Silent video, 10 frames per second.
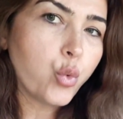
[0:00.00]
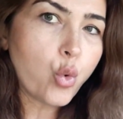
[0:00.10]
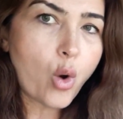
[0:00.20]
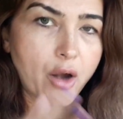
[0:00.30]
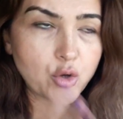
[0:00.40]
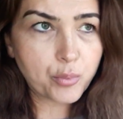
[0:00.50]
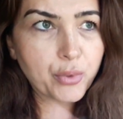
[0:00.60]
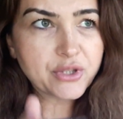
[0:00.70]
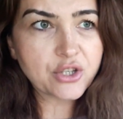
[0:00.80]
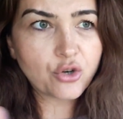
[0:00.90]
who are you
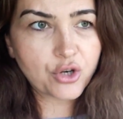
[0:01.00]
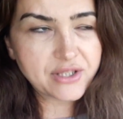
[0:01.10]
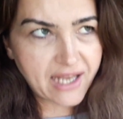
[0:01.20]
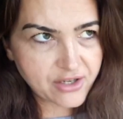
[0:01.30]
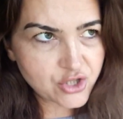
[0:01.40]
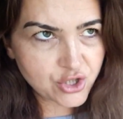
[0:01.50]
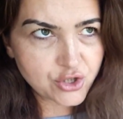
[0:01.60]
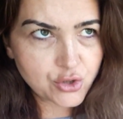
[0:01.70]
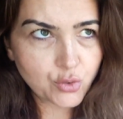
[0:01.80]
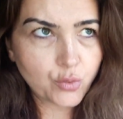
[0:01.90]
putting your attention
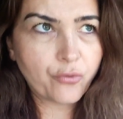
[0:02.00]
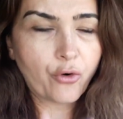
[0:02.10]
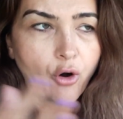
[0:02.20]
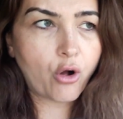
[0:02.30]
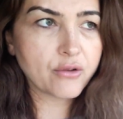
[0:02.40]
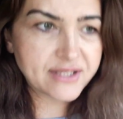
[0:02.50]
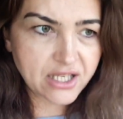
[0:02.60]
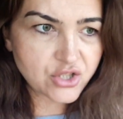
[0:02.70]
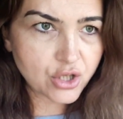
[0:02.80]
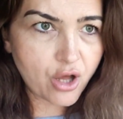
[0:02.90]
to? For
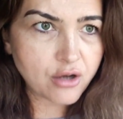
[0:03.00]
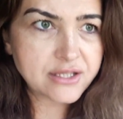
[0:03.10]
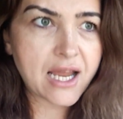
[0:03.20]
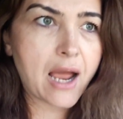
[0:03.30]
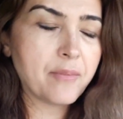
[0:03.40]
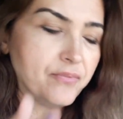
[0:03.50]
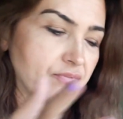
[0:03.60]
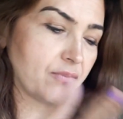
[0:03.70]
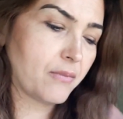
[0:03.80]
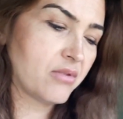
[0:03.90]
such a long time,
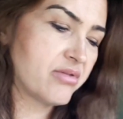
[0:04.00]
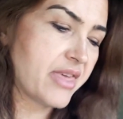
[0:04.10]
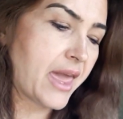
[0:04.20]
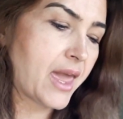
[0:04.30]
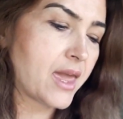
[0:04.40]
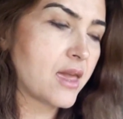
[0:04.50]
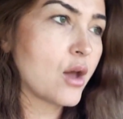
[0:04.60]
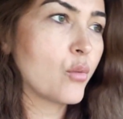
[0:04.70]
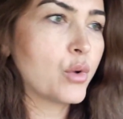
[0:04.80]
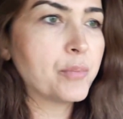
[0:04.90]
they
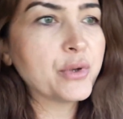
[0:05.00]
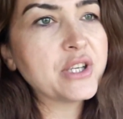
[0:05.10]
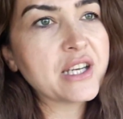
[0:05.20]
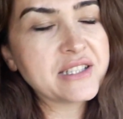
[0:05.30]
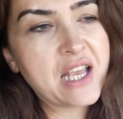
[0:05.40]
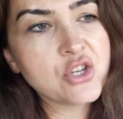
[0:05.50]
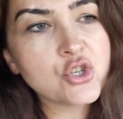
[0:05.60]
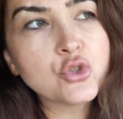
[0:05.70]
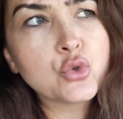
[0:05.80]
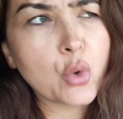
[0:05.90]
were putting
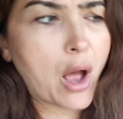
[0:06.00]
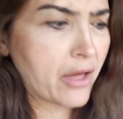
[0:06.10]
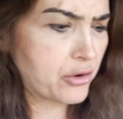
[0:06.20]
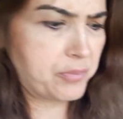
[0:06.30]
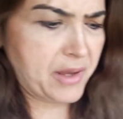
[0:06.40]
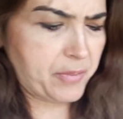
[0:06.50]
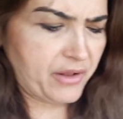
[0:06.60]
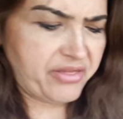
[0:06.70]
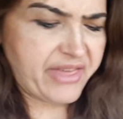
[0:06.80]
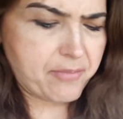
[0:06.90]
attention to other
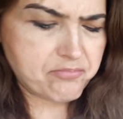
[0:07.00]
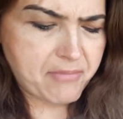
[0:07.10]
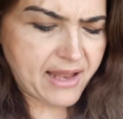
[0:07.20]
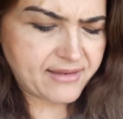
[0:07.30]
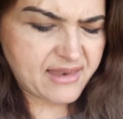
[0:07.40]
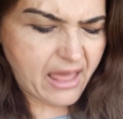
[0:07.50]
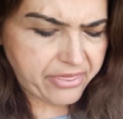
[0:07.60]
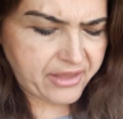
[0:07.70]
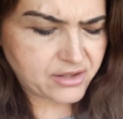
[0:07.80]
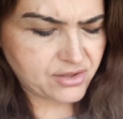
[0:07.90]
people that meant
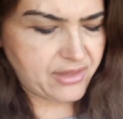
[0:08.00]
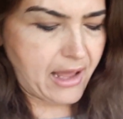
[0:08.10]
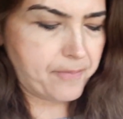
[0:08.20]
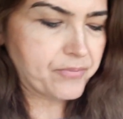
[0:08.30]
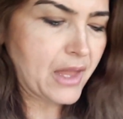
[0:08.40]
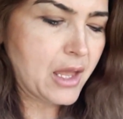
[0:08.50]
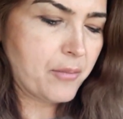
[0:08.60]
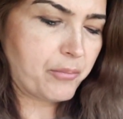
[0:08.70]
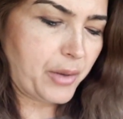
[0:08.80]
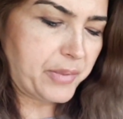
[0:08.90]
nothing to them.
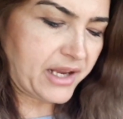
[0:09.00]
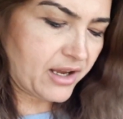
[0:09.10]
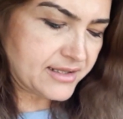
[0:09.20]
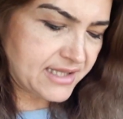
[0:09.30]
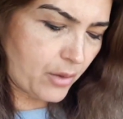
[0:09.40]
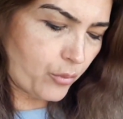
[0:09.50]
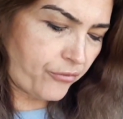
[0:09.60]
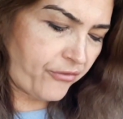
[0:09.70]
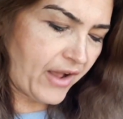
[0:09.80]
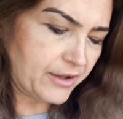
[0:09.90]
But because they
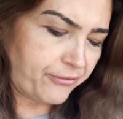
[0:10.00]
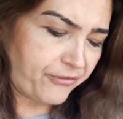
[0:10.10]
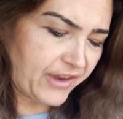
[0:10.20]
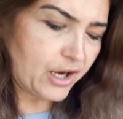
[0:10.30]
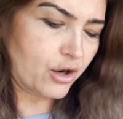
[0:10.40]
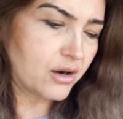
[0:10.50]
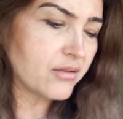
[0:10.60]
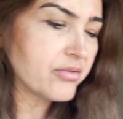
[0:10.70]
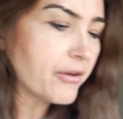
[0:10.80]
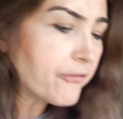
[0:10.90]
felt fear,
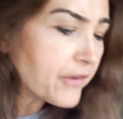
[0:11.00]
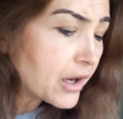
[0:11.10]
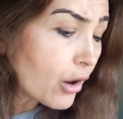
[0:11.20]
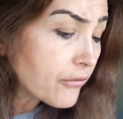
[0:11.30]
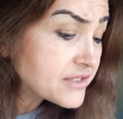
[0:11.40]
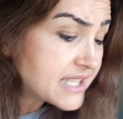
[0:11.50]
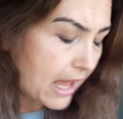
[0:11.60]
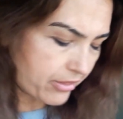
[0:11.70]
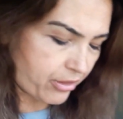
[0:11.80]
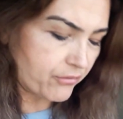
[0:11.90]
the fear of
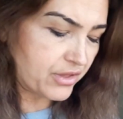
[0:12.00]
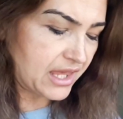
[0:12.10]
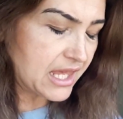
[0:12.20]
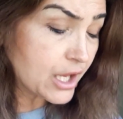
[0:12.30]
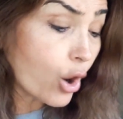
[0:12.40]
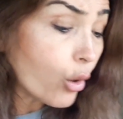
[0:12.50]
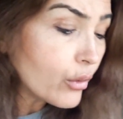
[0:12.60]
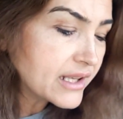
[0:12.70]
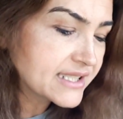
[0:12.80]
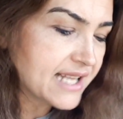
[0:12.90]
death of the ego,
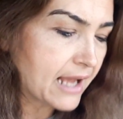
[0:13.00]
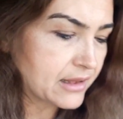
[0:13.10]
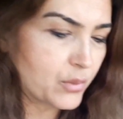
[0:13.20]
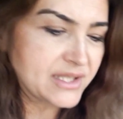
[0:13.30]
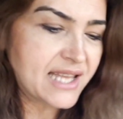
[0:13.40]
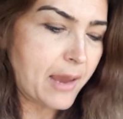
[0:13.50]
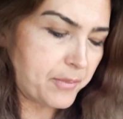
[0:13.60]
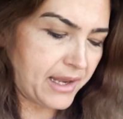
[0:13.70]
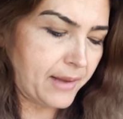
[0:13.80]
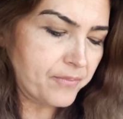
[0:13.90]
exactly what's
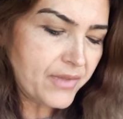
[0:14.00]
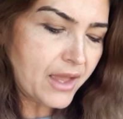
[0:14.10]
happening,